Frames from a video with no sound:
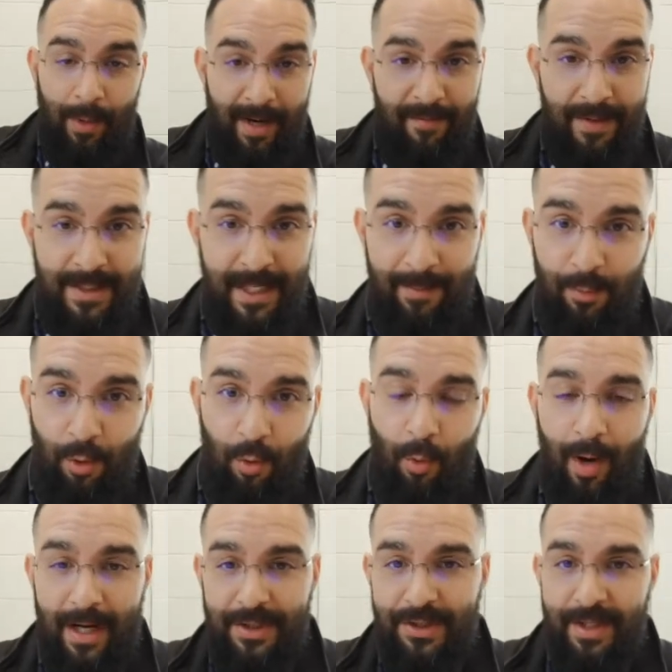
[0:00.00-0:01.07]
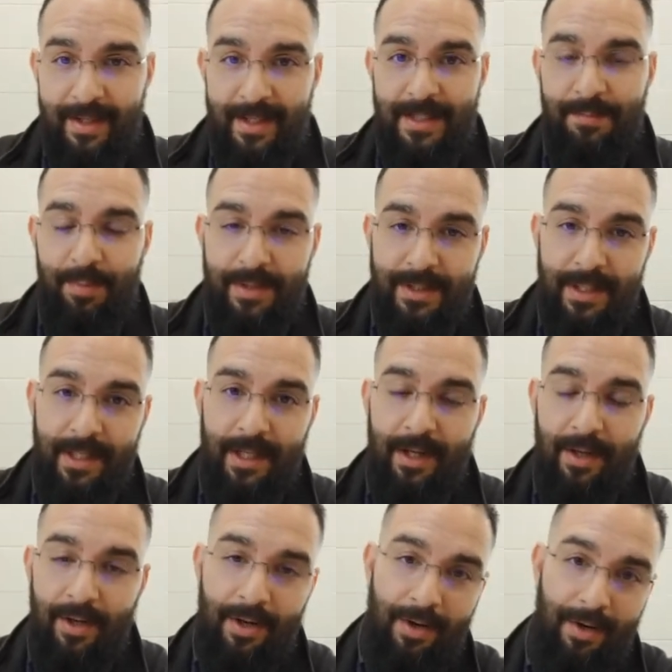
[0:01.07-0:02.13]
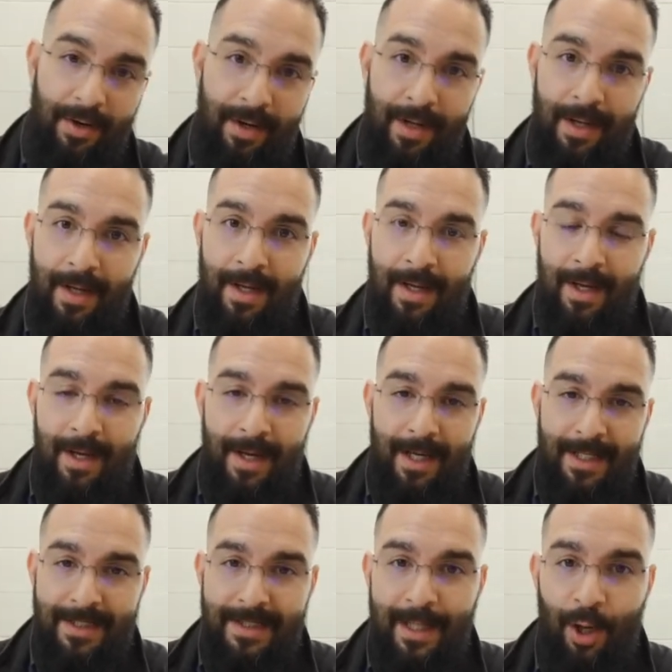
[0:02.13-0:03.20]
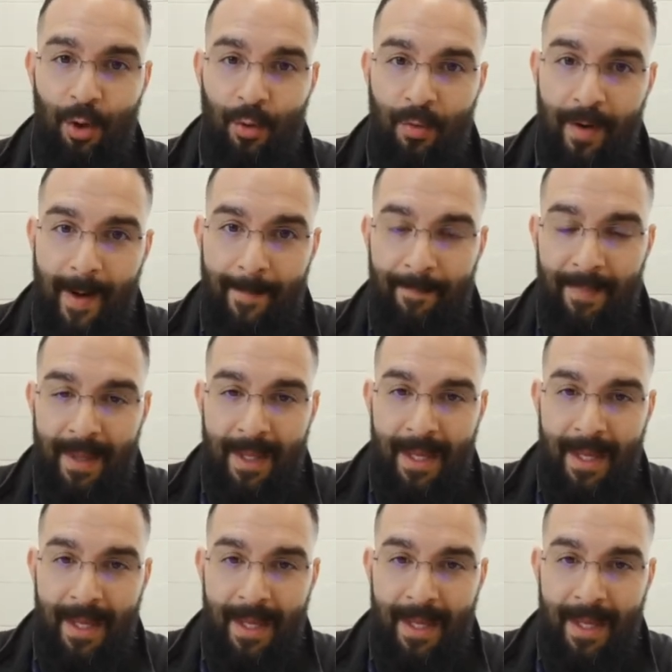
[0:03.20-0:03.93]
whatever time you were watching this particular Telegram.